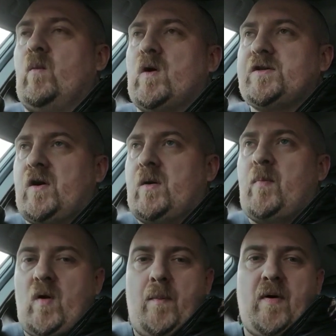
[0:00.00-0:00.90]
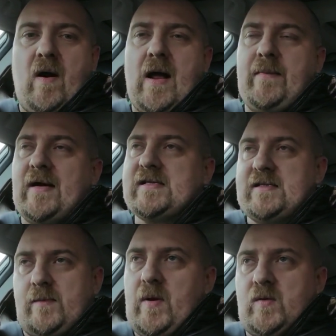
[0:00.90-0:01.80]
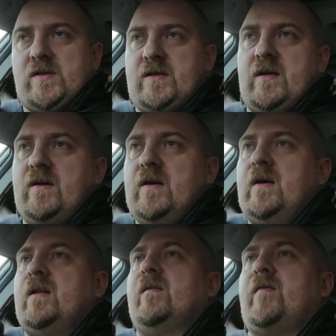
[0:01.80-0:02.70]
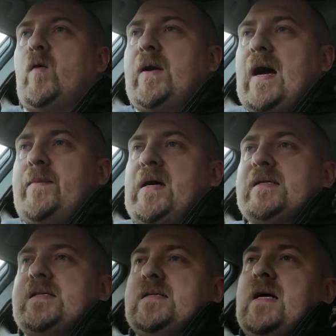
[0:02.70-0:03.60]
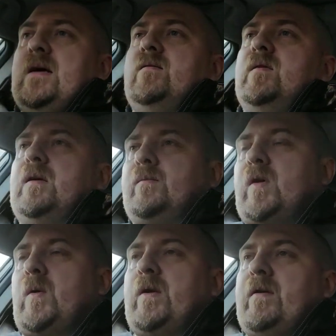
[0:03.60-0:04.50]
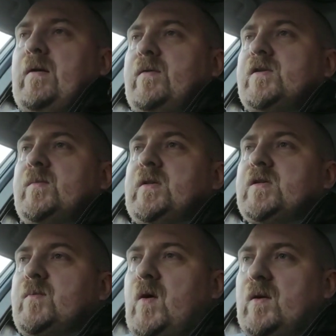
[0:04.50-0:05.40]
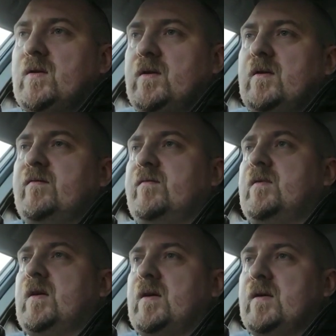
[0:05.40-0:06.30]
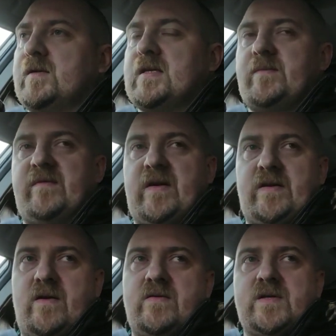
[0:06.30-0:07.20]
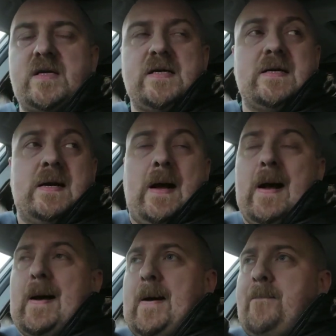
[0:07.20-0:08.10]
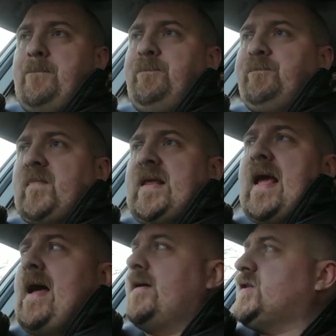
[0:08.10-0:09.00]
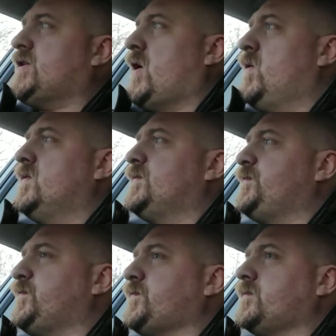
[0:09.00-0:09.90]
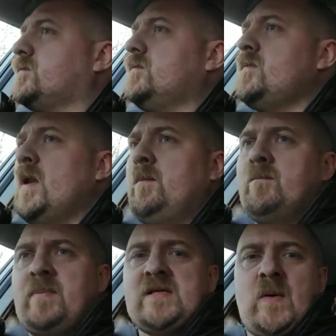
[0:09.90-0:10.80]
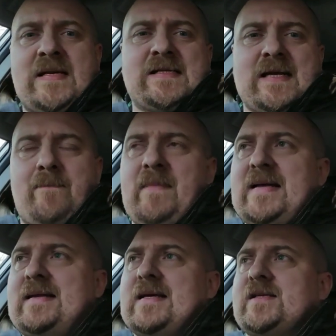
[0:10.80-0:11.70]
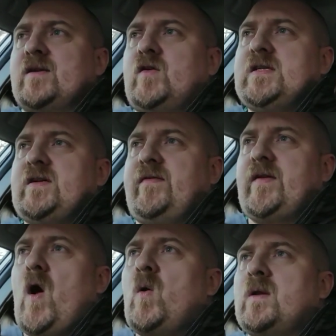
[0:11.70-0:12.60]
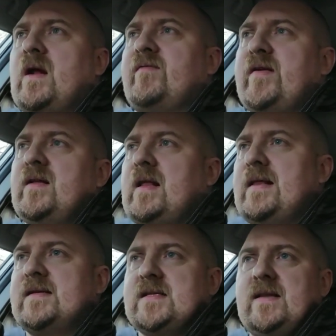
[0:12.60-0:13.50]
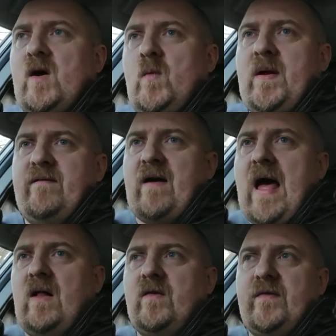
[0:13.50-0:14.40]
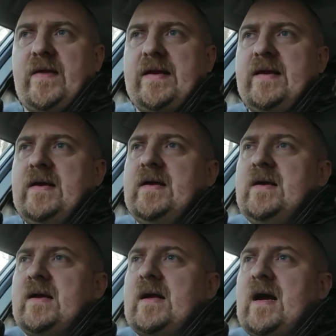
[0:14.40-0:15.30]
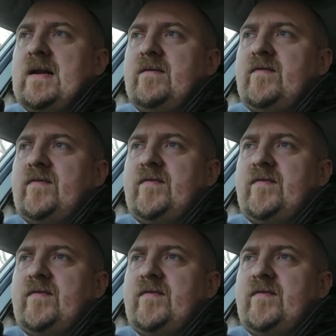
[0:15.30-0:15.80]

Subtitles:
watch it on a proper IMAX as opposed to the phony IMAXs that are going around at some of the smaller cinema venues. Yeah, so between Sam Mendes and Christopher Nolan, I feel like there's a little bit of a healthy kind of